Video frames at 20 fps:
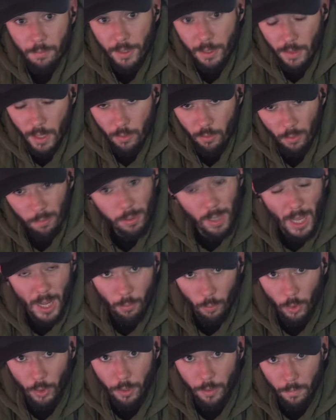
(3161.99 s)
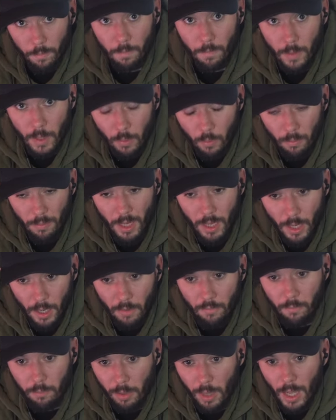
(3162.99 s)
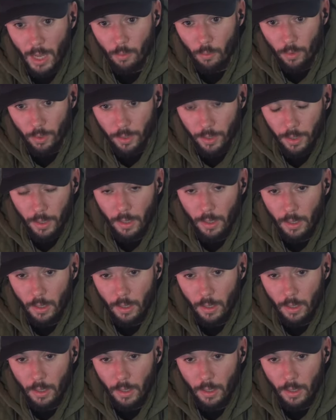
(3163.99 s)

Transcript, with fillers: They were plywood. They were made out of plywood.